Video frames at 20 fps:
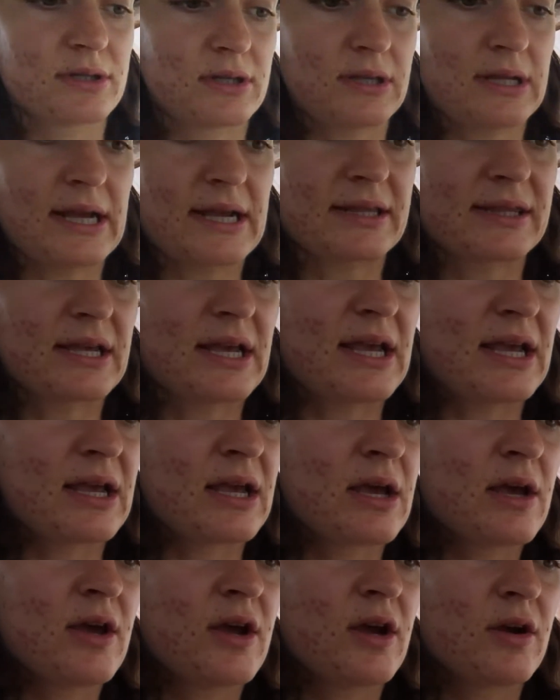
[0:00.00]
Like, they
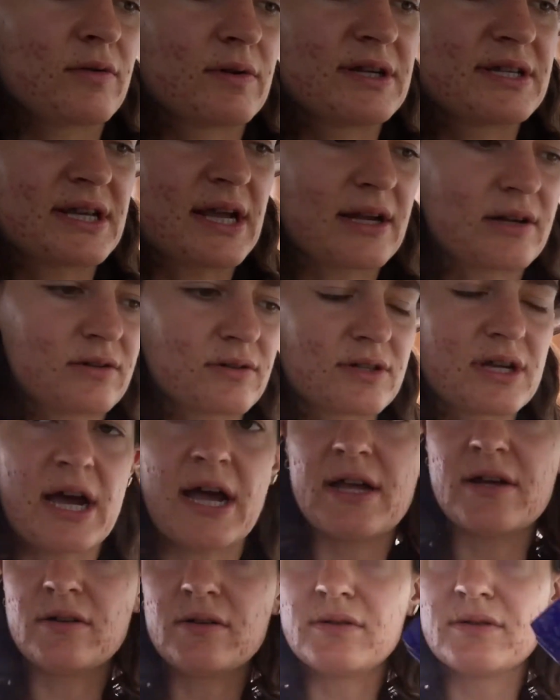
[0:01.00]
recycle
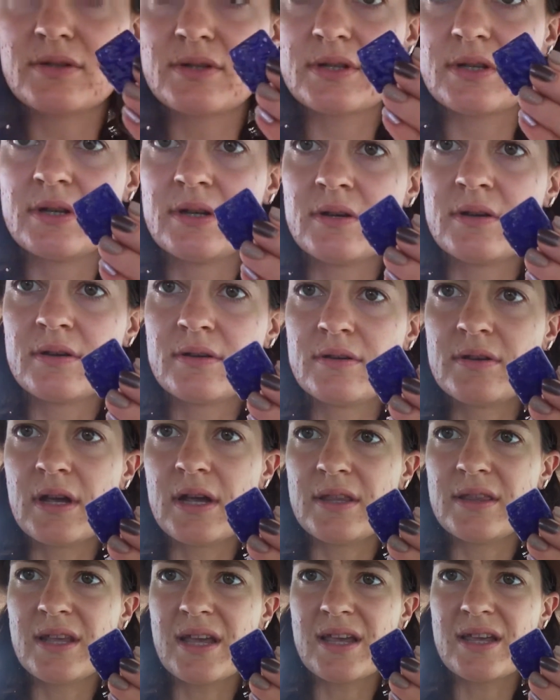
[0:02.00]
tiles
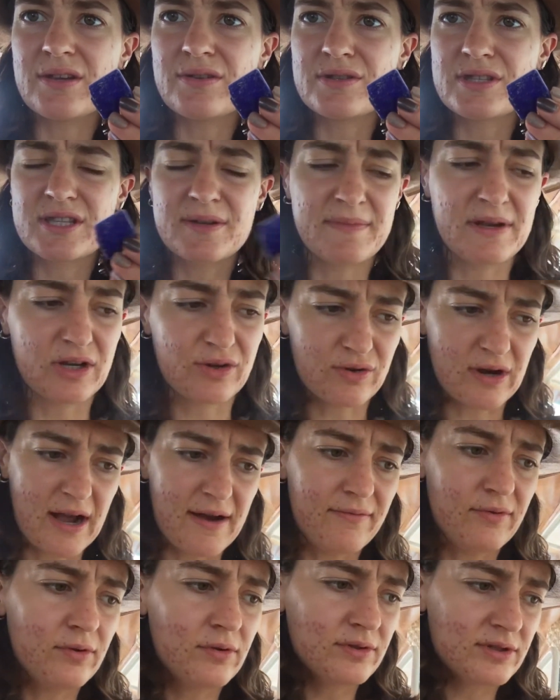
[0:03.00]
and they use them in
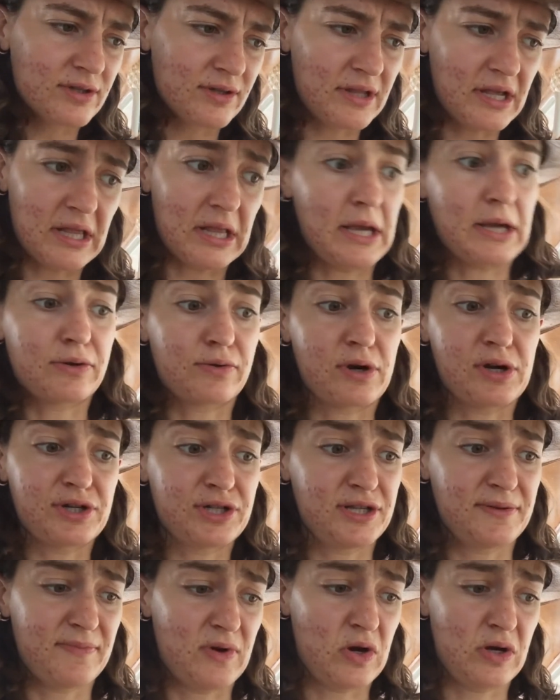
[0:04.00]
gravel. So, they, like, crush
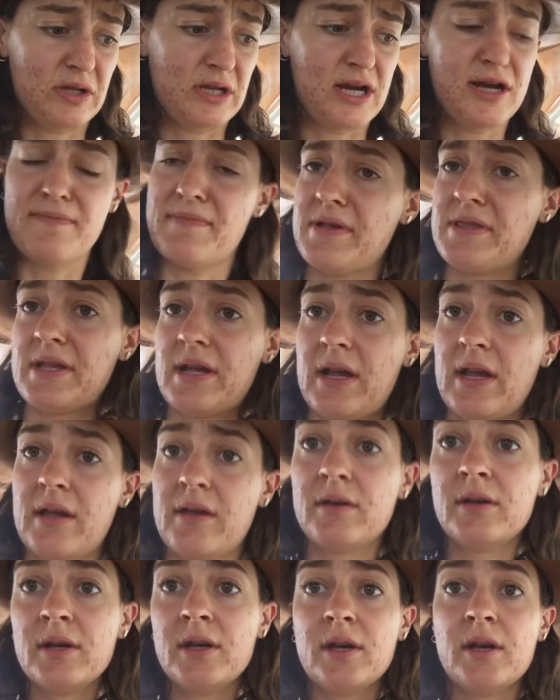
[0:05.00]
them all up and they
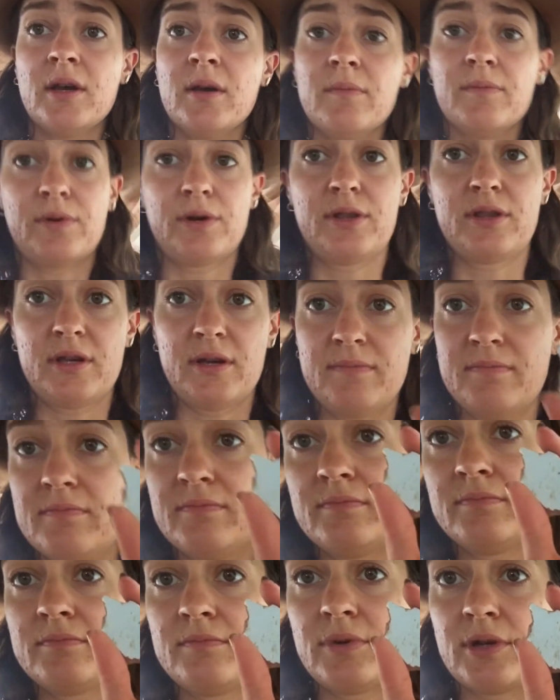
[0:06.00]
put
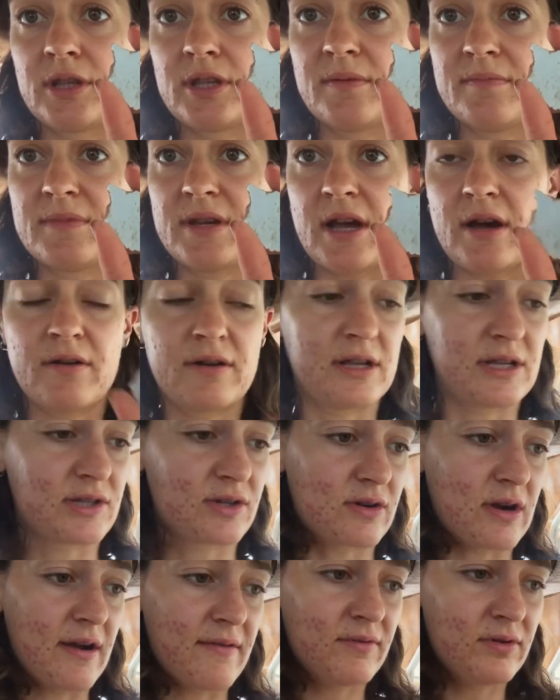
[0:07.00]
them down as
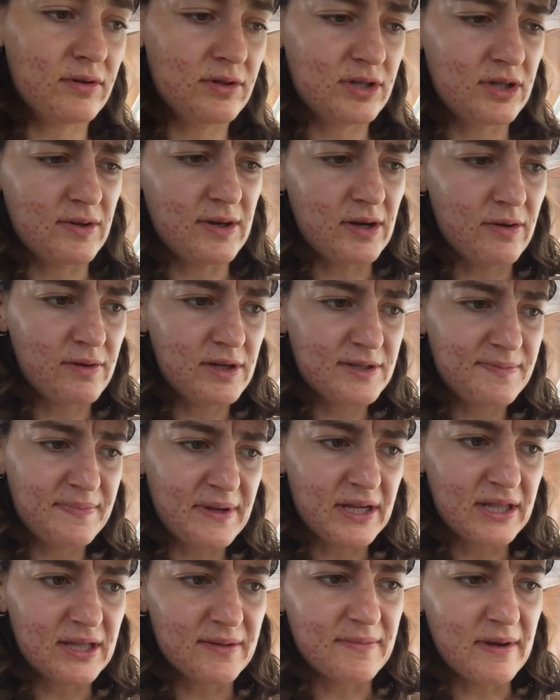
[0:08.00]
gravel. So, I always
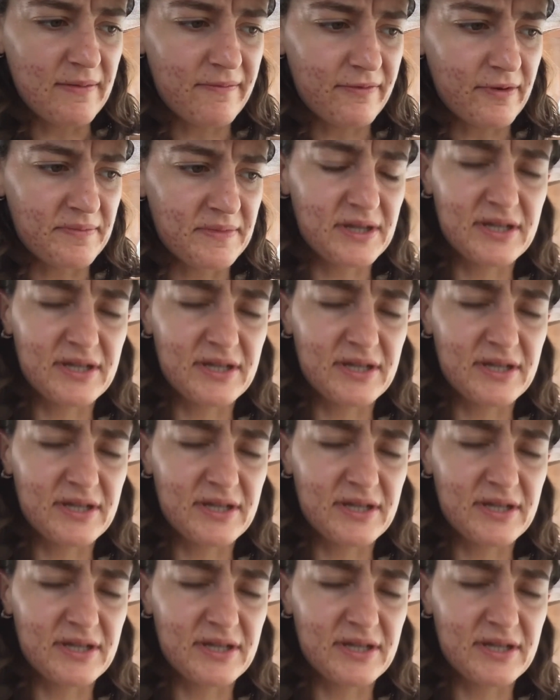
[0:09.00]
pick them up from the